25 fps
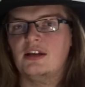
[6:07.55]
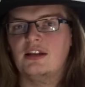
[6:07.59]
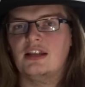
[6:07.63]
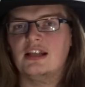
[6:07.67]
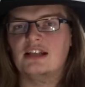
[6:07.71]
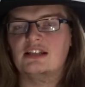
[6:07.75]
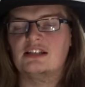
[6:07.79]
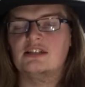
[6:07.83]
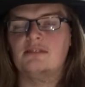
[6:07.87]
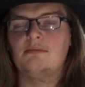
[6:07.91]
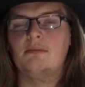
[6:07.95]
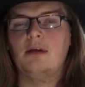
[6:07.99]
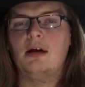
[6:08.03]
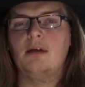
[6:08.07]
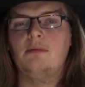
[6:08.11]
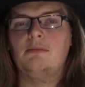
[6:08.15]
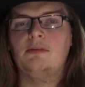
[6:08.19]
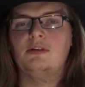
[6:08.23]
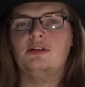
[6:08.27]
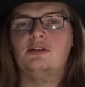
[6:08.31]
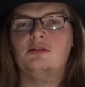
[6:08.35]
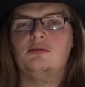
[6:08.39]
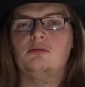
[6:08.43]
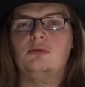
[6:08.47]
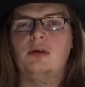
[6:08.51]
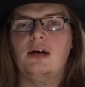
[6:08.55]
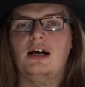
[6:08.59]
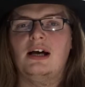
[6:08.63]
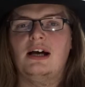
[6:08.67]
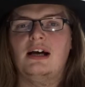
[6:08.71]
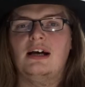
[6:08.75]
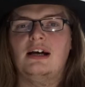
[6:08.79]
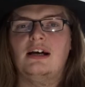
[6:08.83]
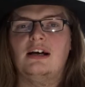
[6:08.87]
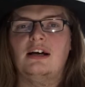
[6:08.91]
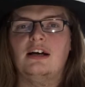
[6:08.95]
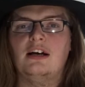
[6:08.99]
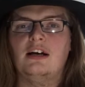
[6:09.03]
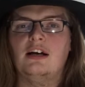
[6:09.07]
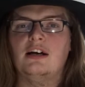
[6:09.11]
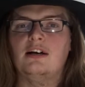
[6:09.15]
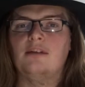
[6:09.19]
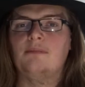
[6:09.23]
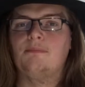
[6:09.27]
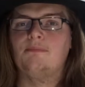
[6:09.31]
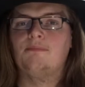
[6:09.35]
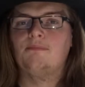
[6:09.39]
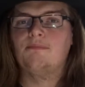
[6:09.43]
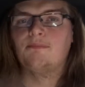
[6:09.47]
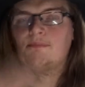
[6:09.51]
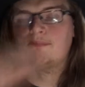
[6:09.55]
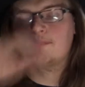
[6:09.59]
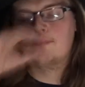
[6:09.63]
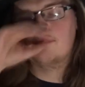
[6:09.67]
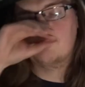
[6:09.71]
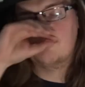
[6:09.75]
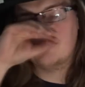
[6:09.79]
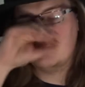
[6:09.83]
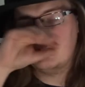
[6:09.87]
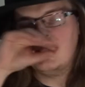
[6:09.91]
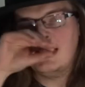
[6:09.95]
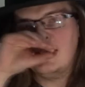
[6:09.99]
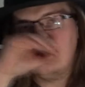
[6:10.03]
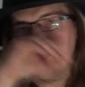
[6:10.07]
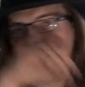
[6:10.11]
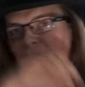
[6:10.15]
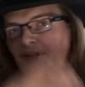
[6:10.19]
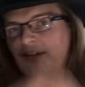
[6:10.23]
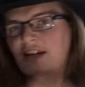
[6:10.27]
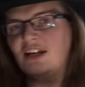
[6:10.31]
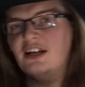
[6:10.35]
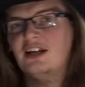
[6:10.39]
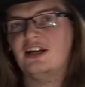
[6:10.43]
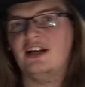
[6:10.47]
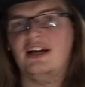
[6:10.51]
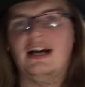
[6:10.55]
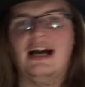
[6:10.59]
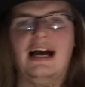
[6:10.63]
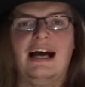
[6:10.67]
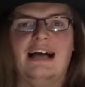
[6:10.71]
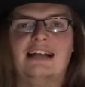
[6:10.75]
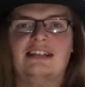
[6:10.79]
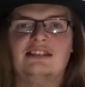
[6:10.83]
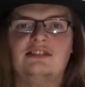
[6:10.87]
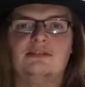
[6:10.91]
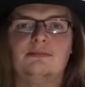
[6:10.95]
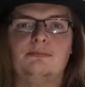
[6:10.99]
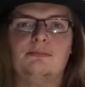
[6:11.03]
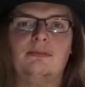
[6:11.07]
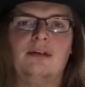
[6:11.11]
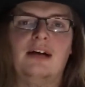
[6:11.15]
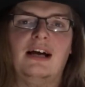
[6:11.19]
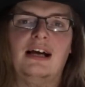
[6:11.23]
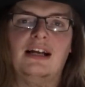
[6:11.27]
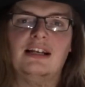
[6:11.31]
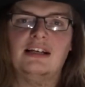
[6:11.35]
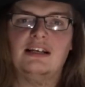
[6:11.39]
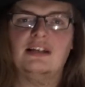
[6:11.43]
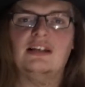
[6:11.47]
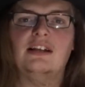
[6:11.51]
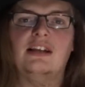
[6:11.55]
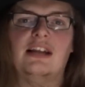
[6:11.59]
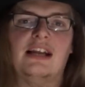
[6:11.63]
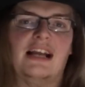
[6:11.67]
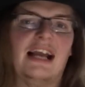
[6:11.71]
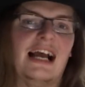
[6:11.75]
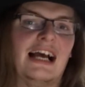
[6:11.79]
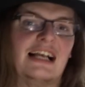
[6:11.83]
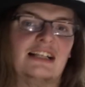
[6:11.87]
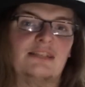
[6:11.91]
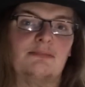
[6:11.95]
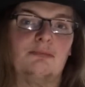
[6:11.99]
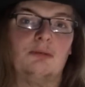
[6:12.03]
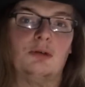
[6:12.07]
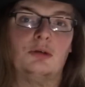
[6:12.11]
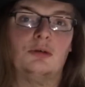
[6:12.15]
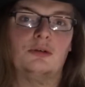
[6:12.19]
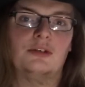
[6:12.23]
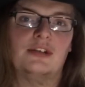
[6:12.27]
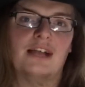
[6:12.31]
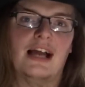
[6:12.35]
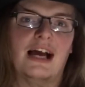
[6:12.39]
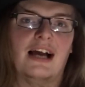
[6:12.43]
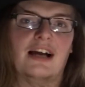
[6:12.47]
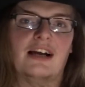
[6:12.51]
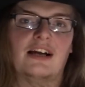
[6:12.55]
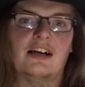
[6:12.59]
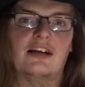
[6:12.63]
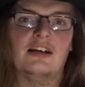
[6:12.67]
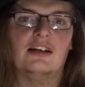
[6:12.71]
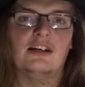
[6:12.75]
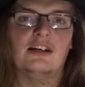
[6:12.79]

there's the moment where Littlefinger hands Bran the cat's paw dagger.